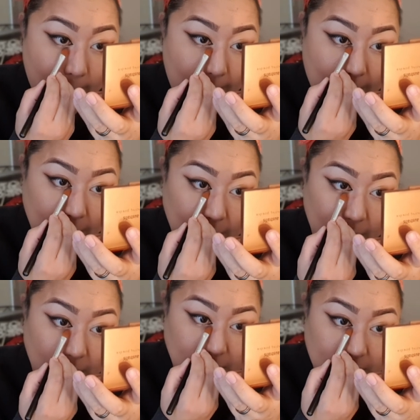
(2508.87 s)
and then
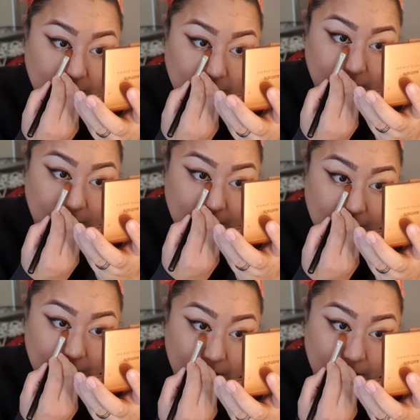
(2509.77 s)
I'll just
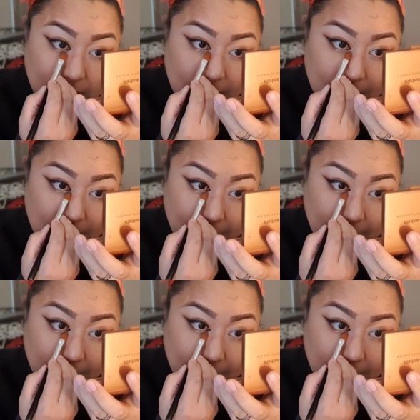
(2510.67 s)
clean that up.